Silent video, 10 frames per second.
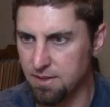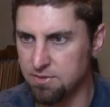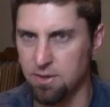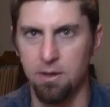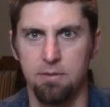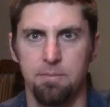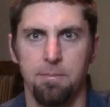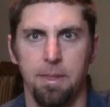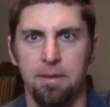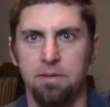So
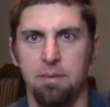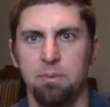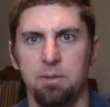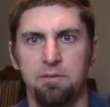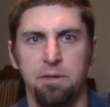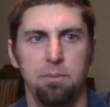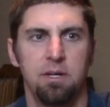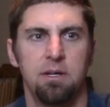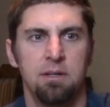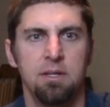if you happen to be a
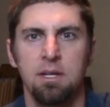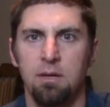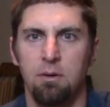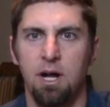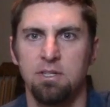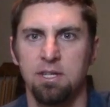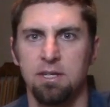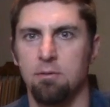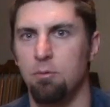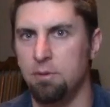female
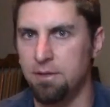watching,